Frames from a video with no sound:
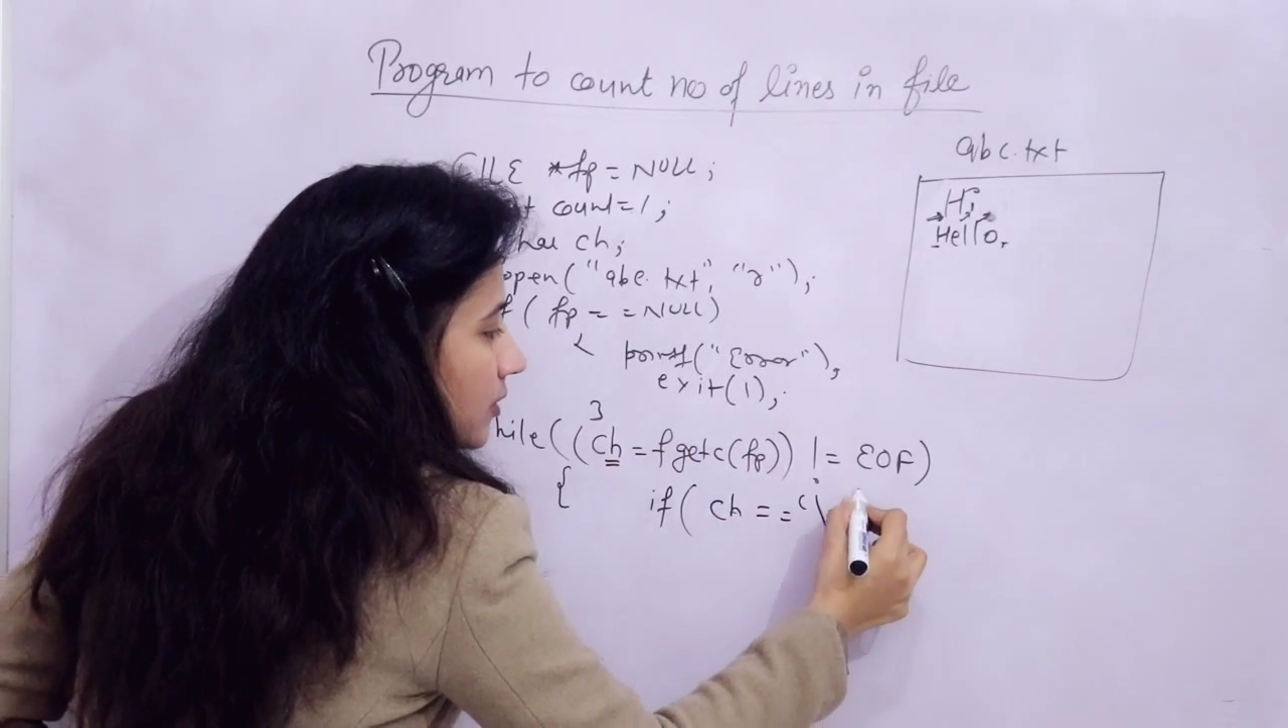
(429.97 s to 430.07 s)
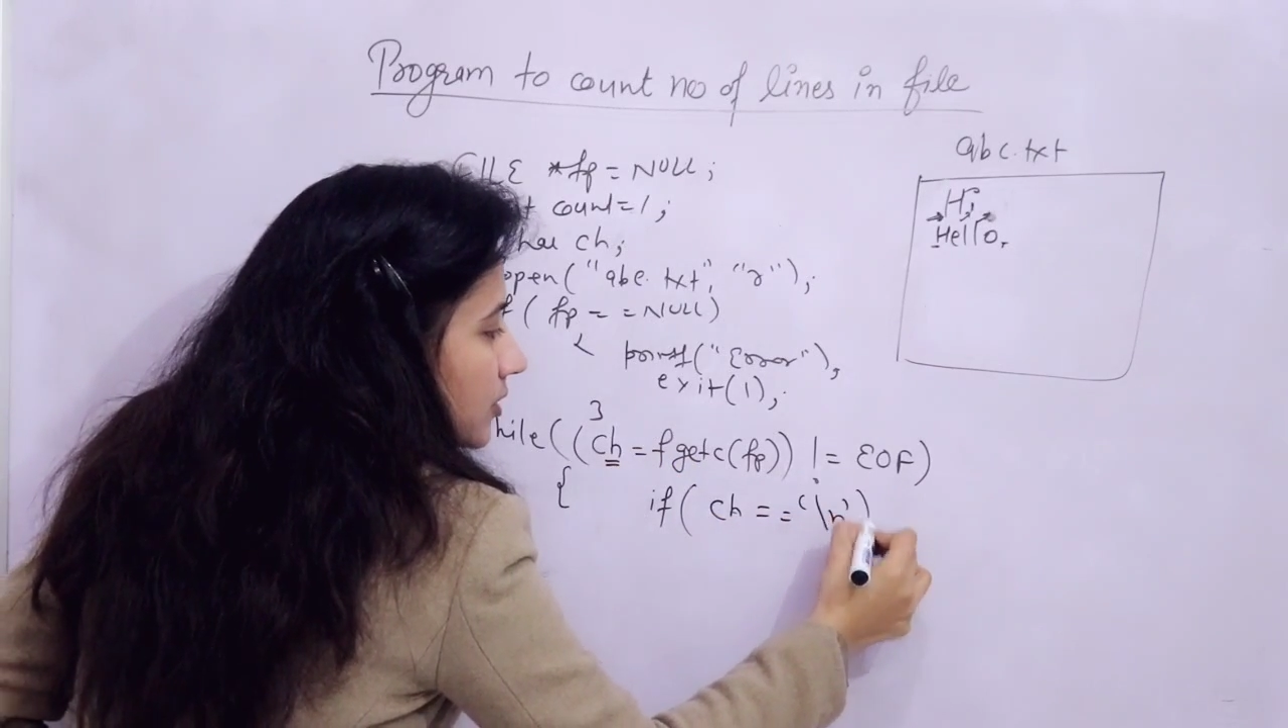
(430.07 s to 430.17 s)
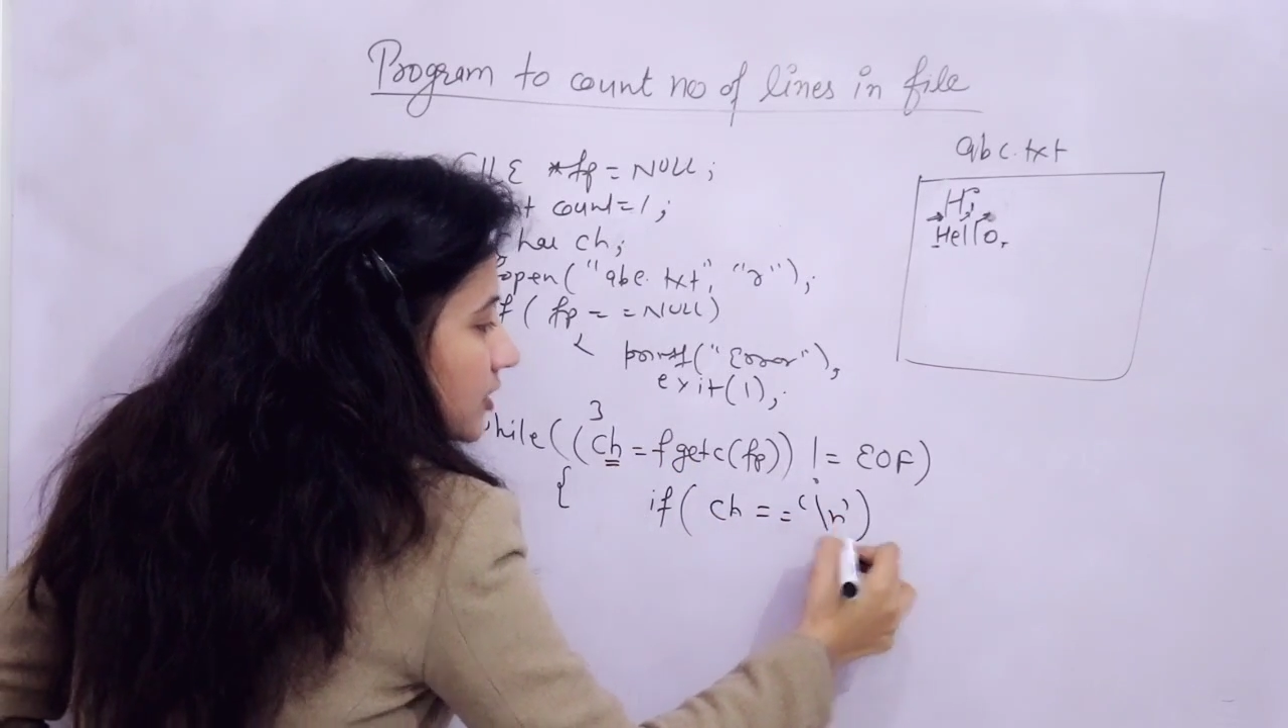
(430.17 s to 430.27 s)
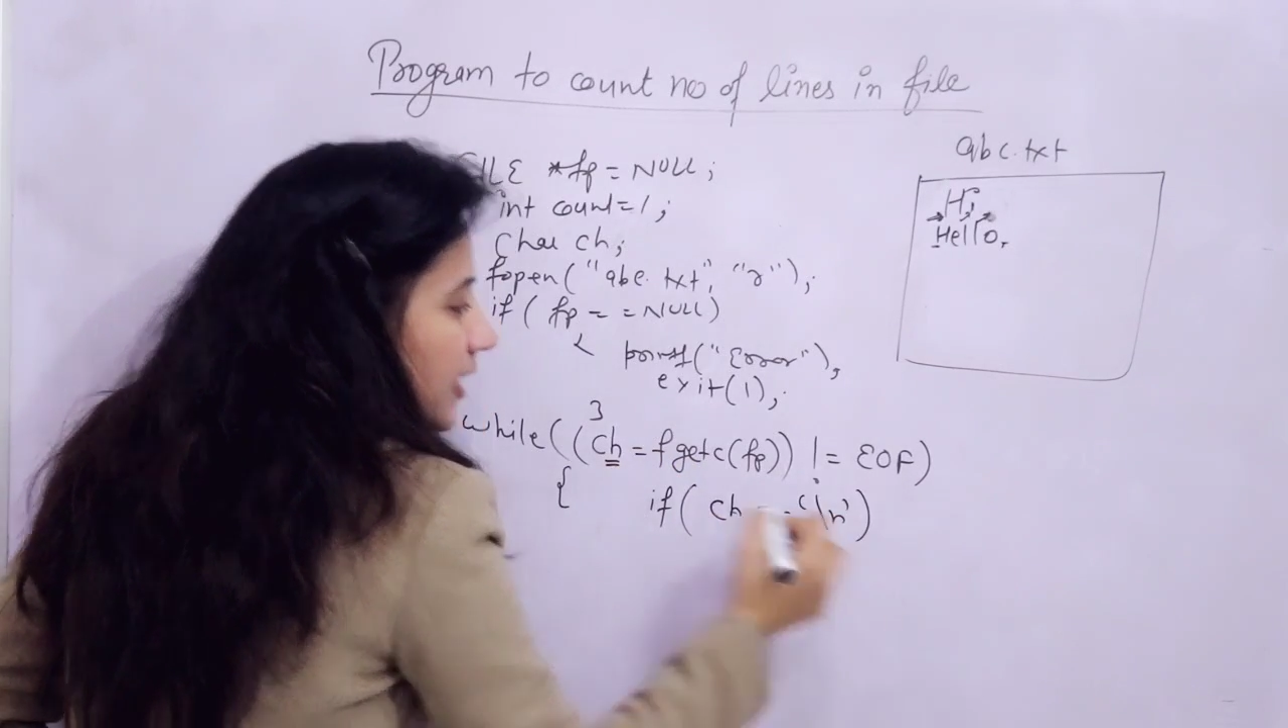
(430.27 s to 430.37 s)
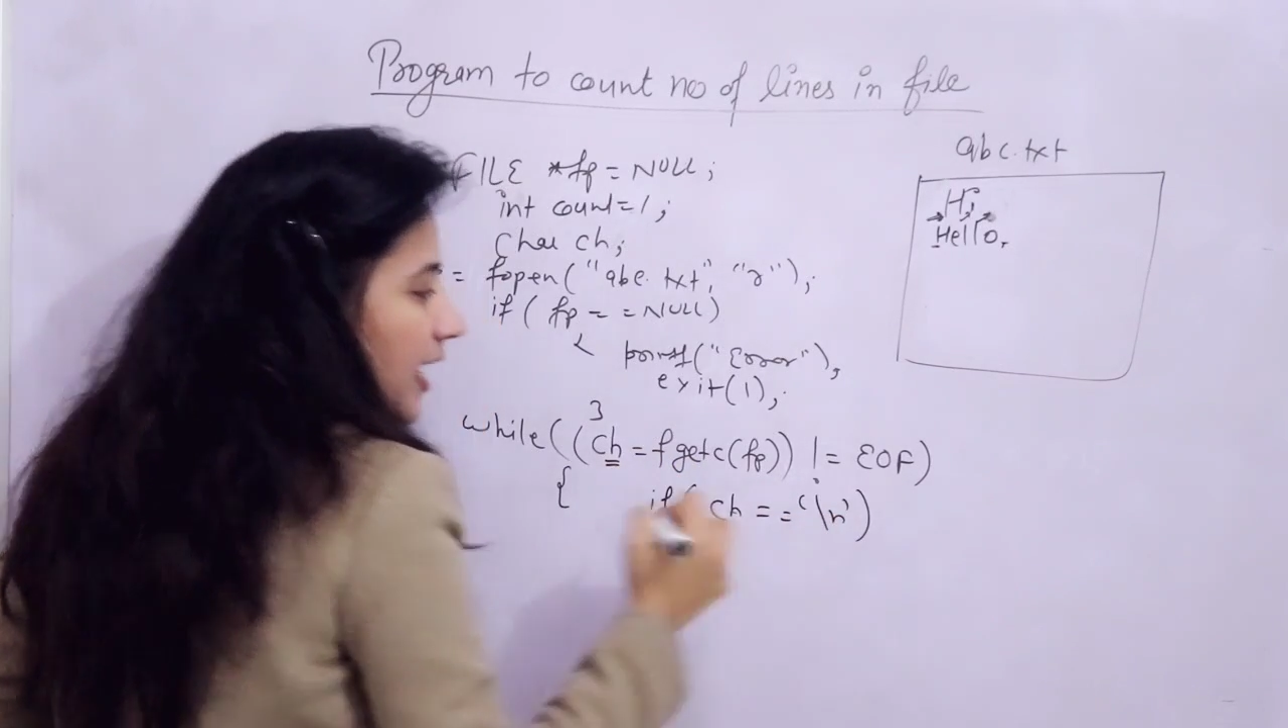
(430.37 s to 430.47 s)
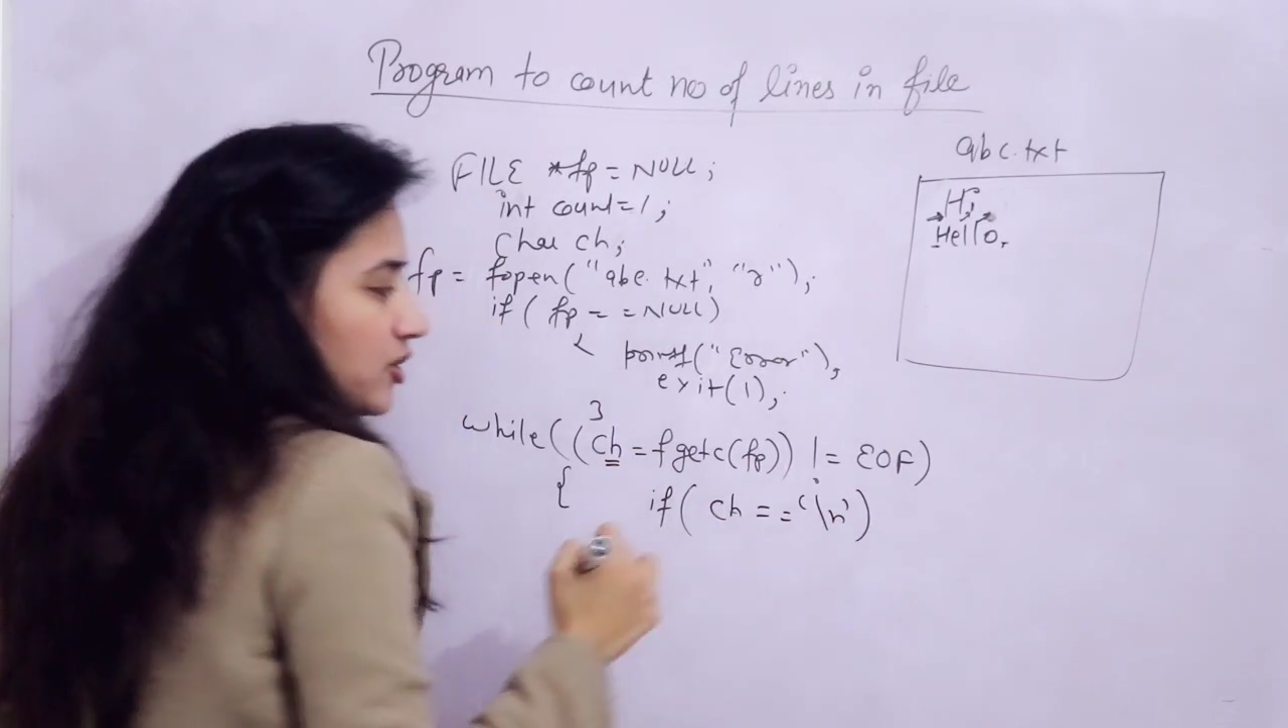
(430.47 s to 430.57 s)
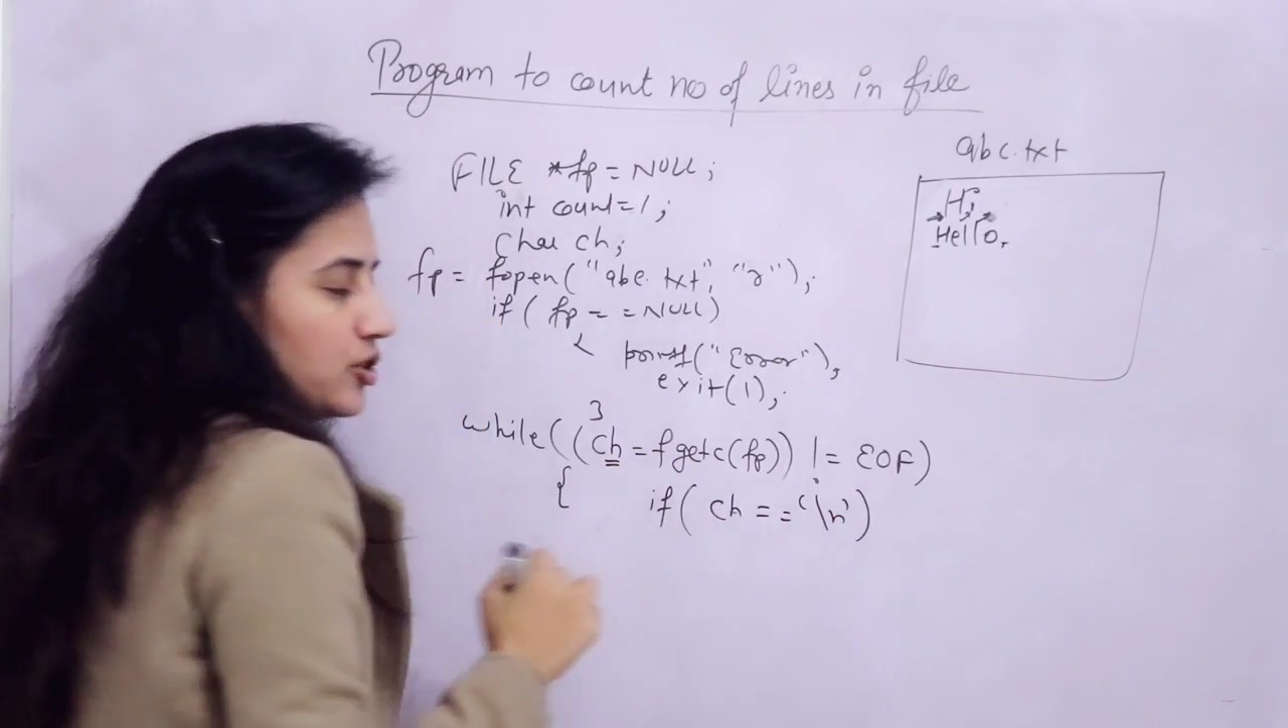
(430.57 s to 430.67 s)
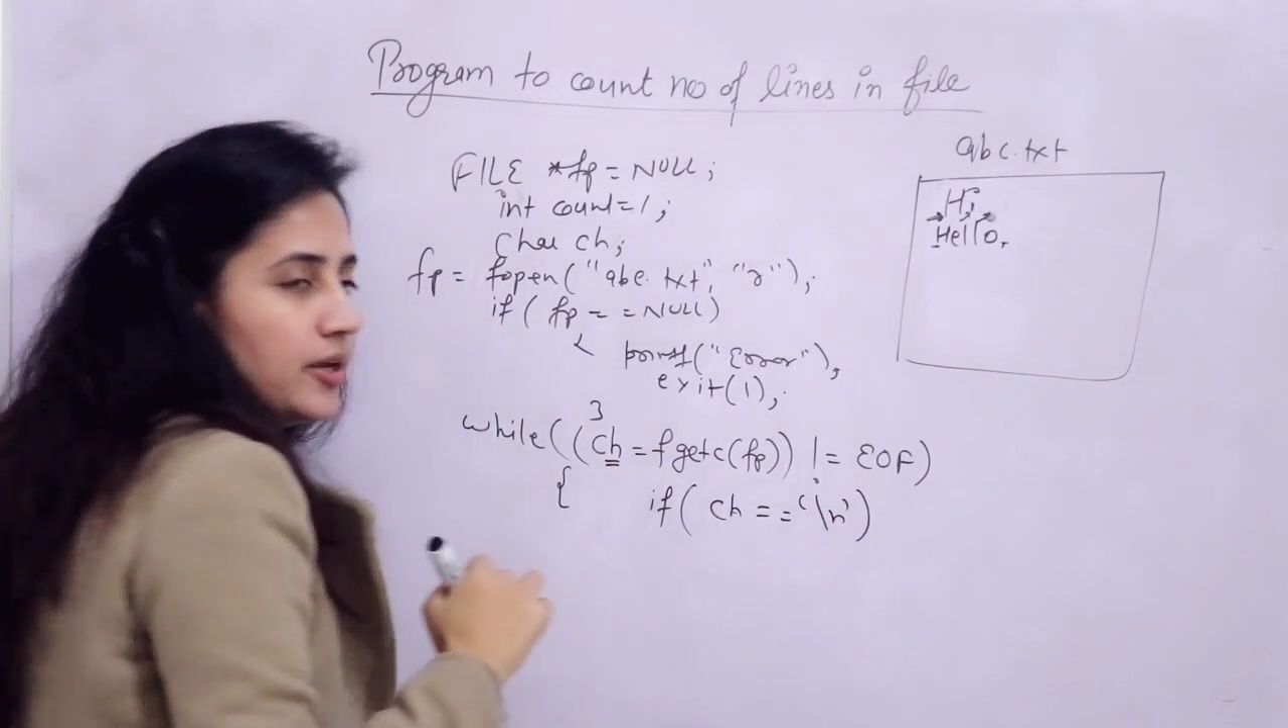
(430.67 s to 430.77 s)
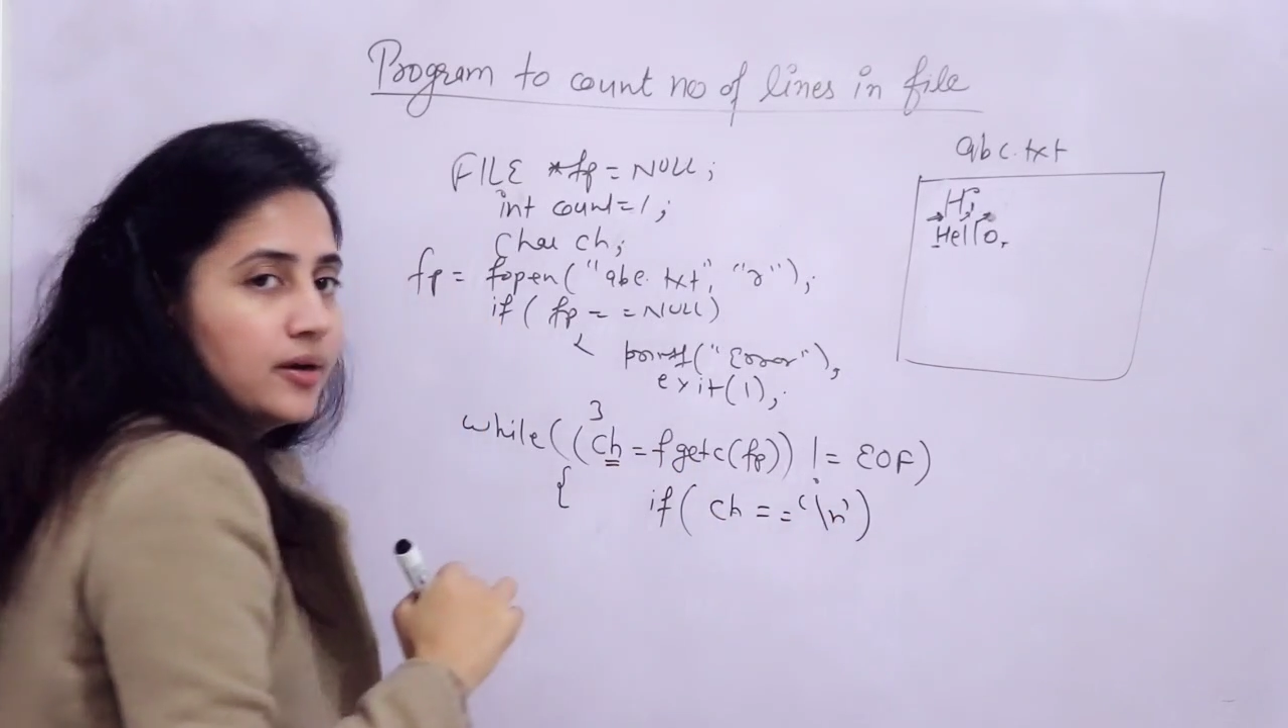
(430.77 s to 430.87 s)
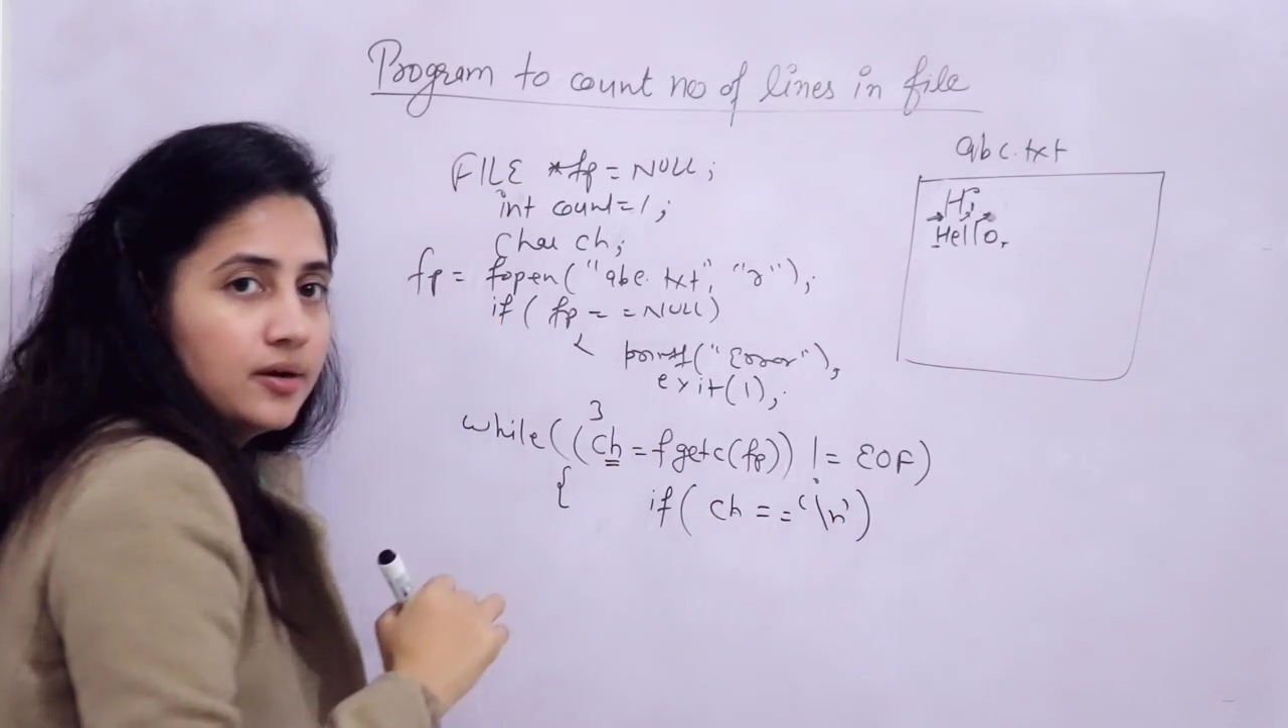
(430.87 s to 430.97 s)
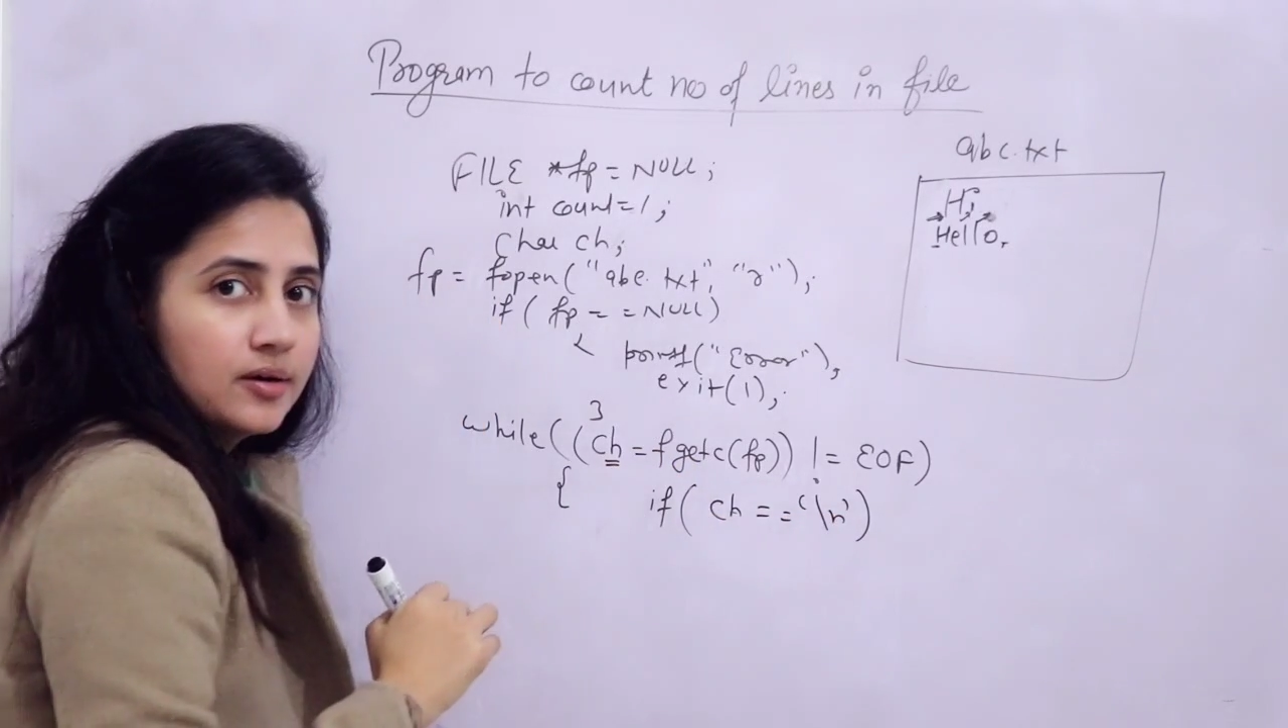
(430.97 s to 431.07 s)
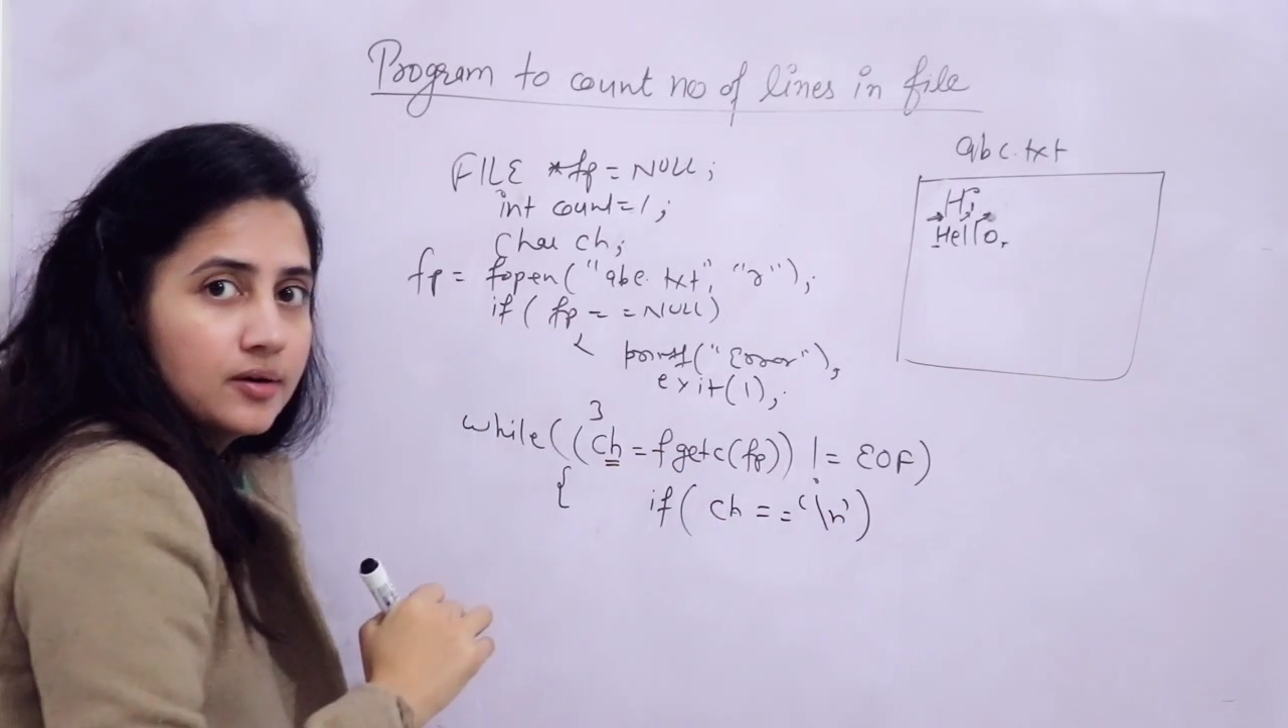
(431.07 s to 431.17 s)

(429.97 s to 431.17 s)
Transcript: slash n,